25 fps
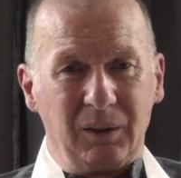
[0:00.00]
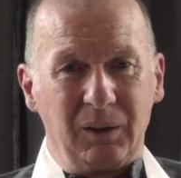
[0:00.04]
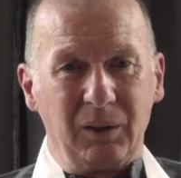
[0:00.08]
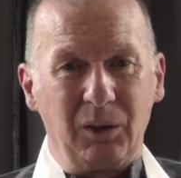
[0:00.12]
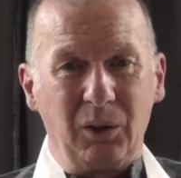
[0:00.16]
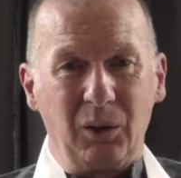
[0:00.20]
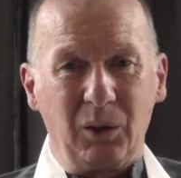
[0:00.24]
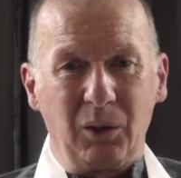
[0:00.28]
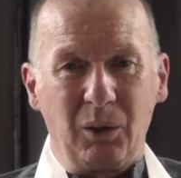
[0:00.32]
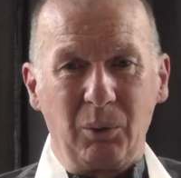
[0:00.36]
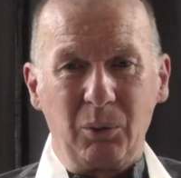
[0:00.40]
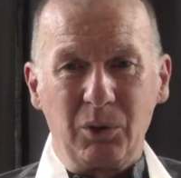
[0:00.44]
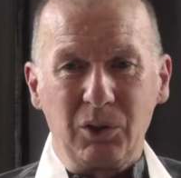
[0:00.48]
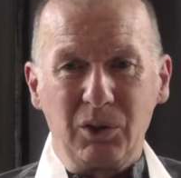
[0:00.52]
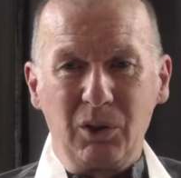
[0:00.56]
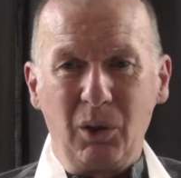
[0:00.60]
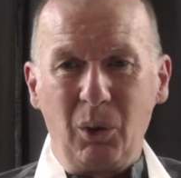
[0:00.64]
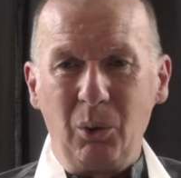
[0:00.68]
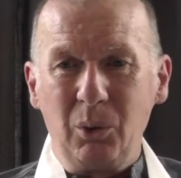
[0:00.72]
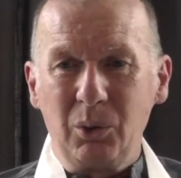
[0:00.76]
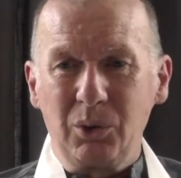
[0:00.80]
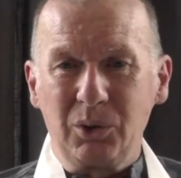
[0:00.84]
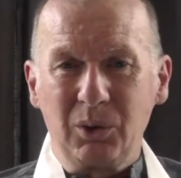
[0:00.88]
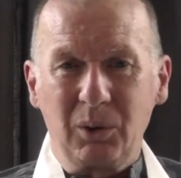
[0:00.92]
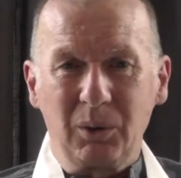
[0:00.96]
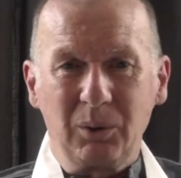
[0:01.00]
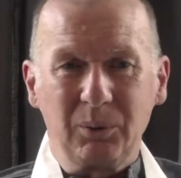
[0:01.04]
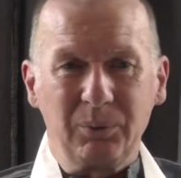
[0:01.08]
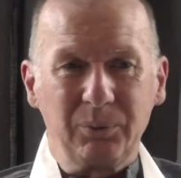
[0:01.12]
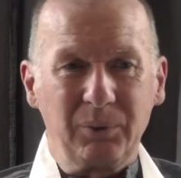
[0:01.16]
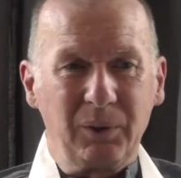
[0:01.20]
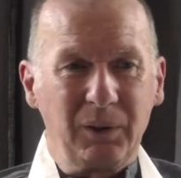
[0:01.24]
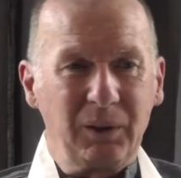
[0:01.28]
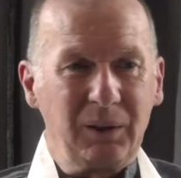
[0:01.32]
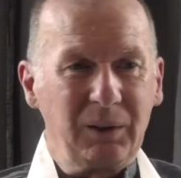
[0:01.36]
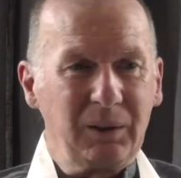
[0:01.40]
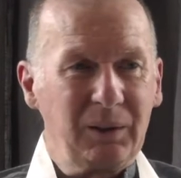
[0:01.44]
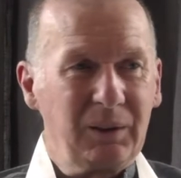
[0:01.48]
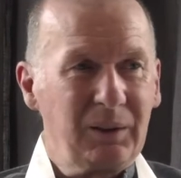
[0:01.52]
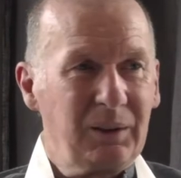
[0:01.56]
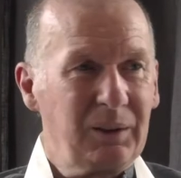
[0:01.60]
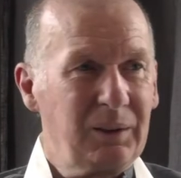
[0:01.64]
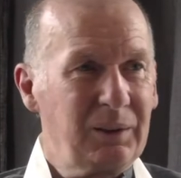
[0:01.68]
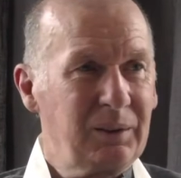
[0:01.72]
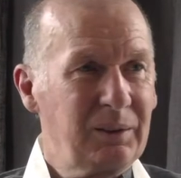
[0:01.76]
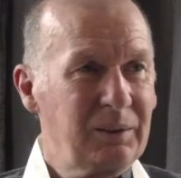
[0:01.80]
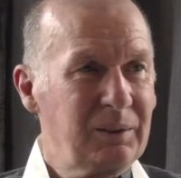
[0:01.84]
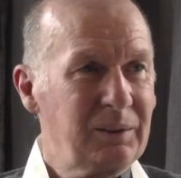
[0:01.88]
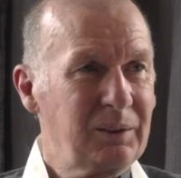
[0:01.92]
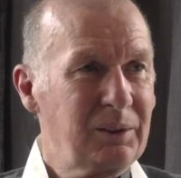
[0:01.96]
you know, there was no sort of, uh,
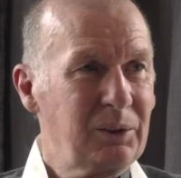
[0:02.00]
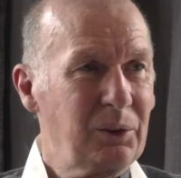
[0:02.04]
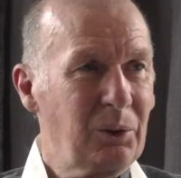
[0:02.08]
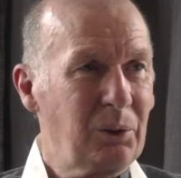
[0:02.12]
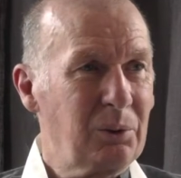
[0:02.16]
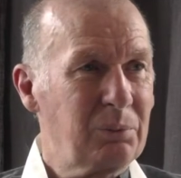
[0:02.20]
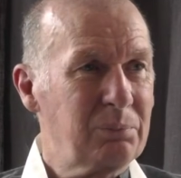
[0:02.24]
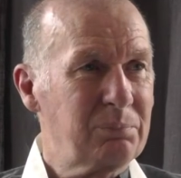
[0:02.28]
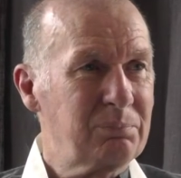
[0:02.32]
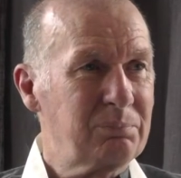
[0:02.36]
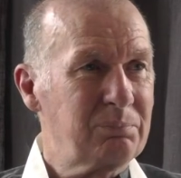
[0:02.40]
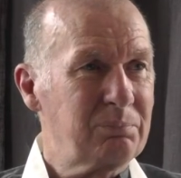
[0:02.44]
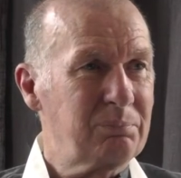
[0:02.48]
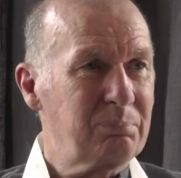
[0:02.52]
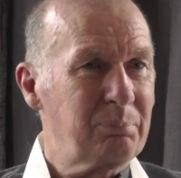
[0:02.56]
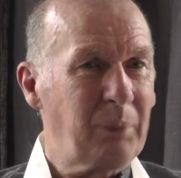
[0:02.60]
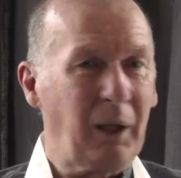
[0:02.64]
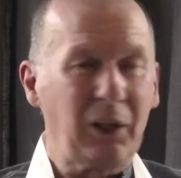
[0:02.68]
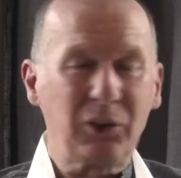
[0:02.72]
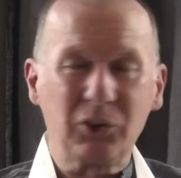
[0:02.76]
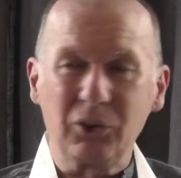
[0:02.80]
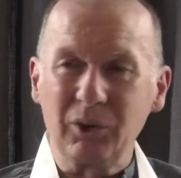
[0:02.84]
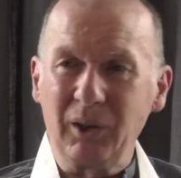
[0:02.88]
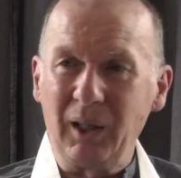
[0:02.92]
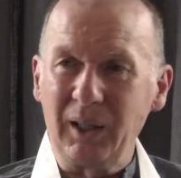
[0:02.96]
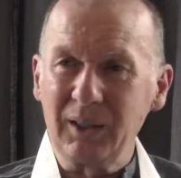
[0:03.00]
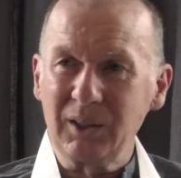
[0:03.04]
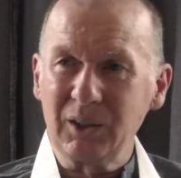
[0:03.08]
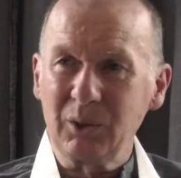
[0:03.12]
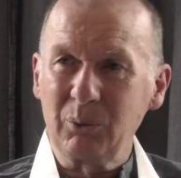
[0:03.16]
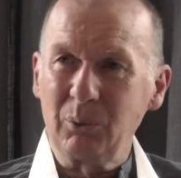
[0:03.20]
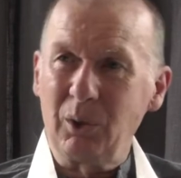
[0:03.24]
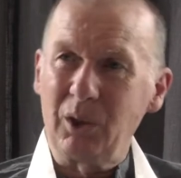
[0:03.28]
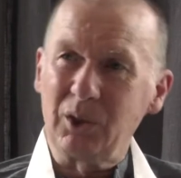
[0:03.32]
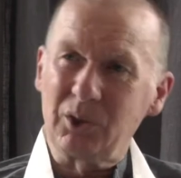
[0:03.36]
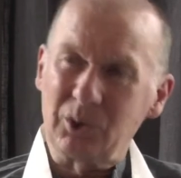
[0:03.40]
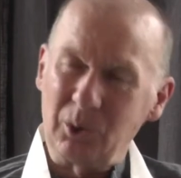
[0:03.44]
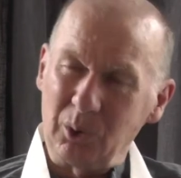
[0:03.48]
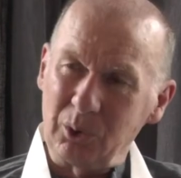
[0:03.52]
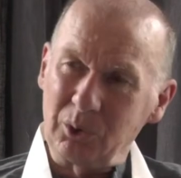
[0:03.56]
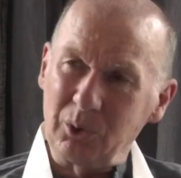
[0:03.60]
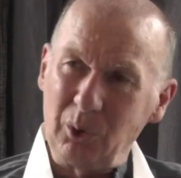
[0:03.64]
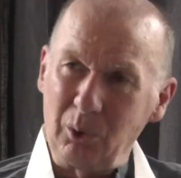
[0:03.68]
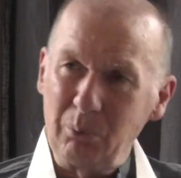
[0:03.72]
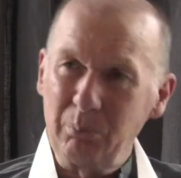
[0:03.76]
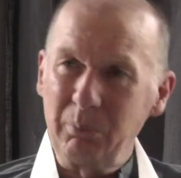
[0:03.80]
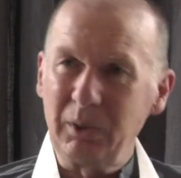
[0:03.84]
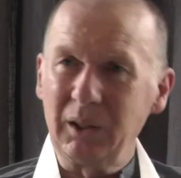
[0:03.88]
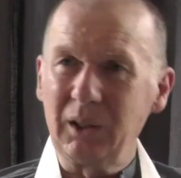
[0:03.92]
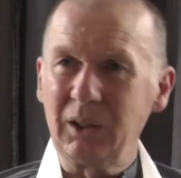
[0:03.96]
you know, patronizing words or
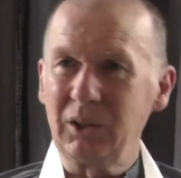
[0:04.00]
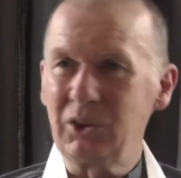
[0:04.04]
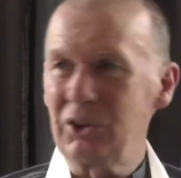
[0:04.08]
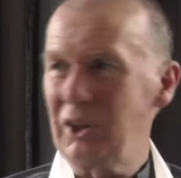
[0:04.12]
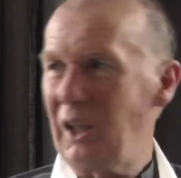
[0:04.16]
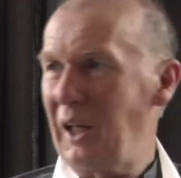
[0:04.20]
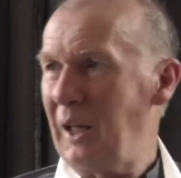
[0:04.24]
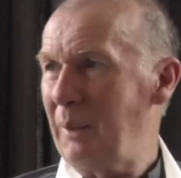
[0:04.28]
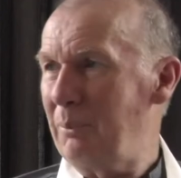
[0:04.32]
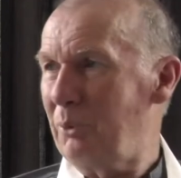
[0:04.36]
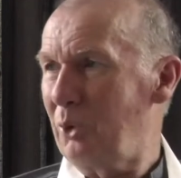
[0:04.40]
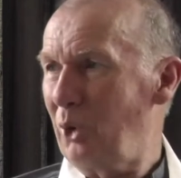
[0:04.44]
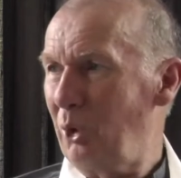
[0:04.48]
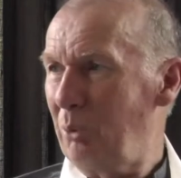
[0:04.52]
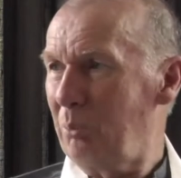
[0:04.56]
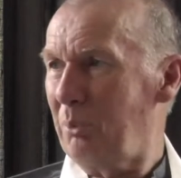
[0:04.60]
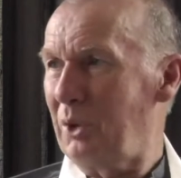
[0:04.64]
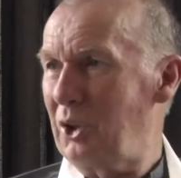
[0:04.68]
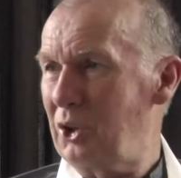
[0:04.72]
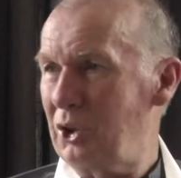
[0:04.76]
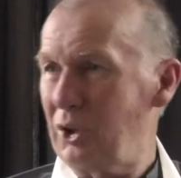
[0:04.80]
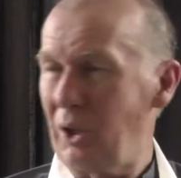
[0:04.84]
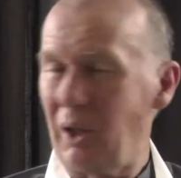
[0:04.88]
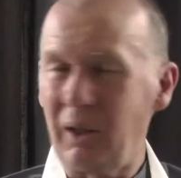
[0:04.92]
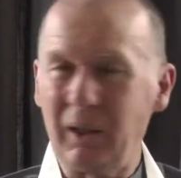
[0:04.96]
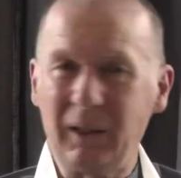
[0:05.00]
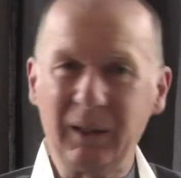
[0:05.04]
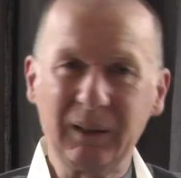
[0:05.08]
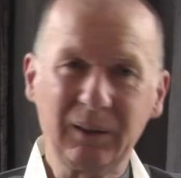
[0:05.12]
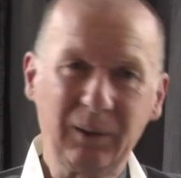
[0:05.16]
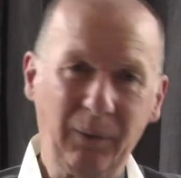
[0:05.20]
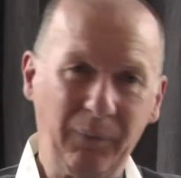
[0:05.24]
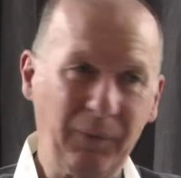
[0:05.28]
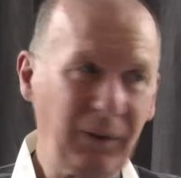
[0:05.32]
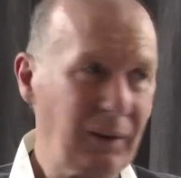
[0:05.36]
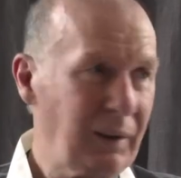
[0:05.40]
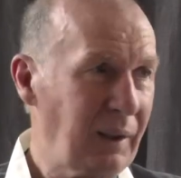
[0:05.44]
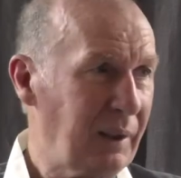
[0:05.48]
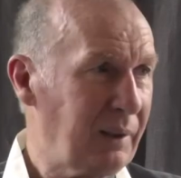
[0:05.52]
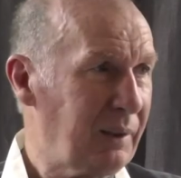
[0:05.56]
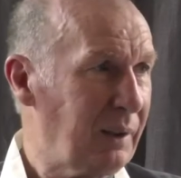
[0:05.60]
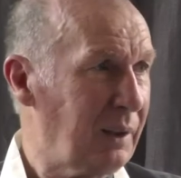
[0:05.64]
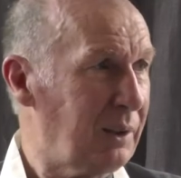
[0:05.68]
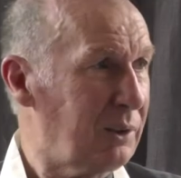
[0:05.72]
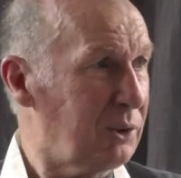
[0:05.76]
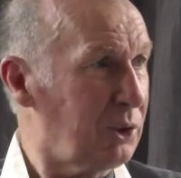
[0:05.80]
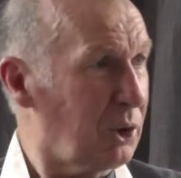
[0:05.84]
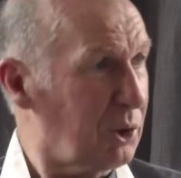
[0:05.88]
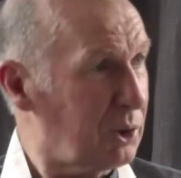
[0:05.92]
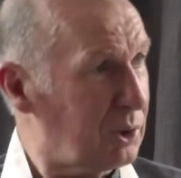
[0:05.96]
don't be ashamed, don't be shy, nothing like
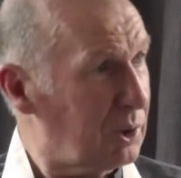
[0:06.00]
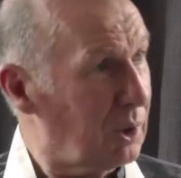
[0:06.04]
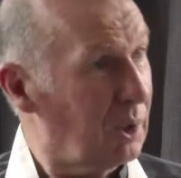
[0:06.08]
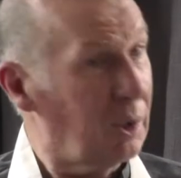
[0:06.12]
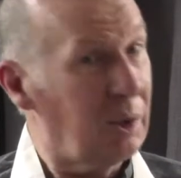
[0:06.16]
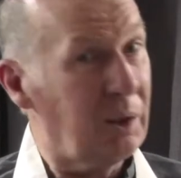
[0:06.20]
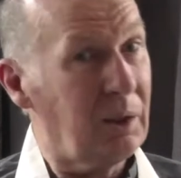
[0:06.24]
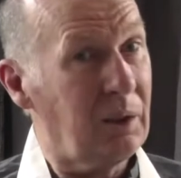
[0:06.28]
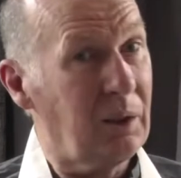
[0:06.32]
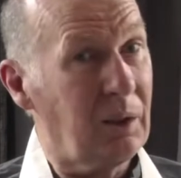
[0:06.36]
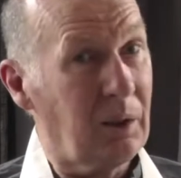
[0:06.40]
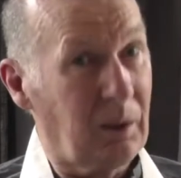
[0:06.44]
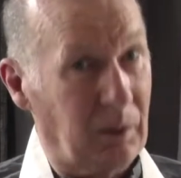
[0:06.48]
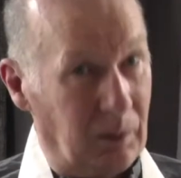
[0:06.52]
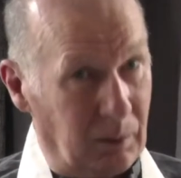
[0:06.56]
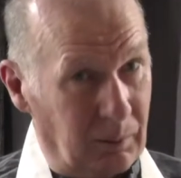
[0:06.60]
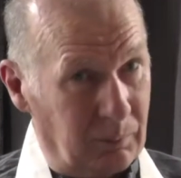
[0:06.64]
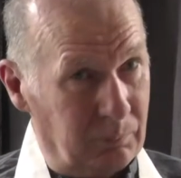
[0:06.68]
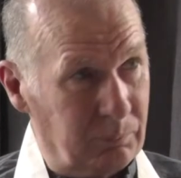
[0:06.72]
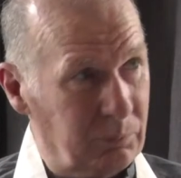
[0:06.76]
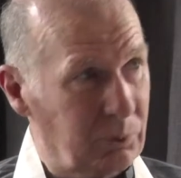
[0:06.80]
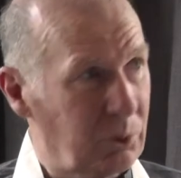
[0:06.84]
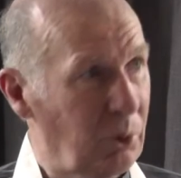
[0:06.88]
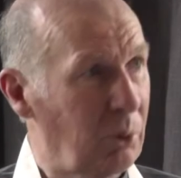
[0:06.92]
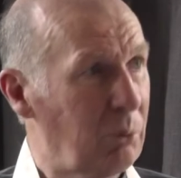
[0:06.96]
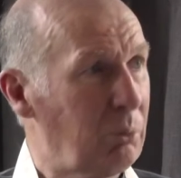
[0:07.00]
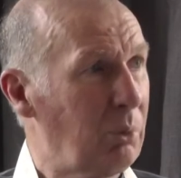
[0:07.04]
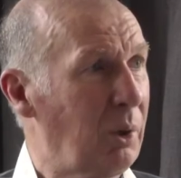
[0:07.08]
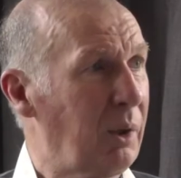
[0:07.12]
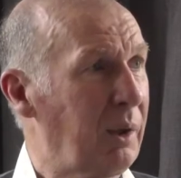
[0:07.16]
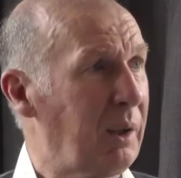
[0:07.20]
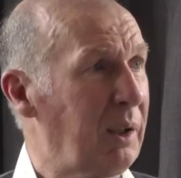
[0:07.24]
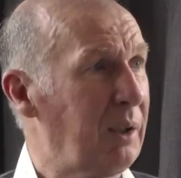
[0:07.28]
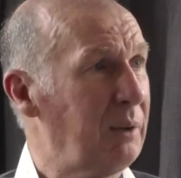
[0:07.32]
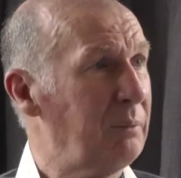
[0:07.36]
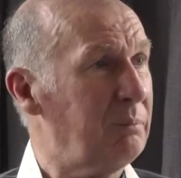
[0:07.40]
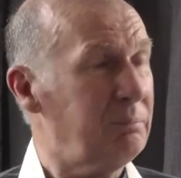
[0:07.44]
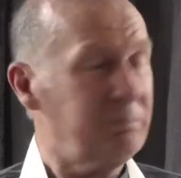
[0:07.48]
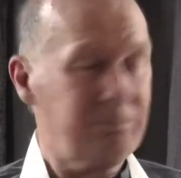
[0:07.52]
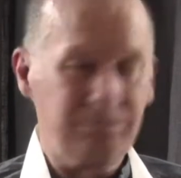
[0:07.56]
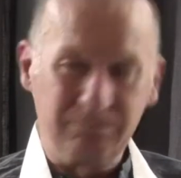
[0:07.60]
that. Just don't worry.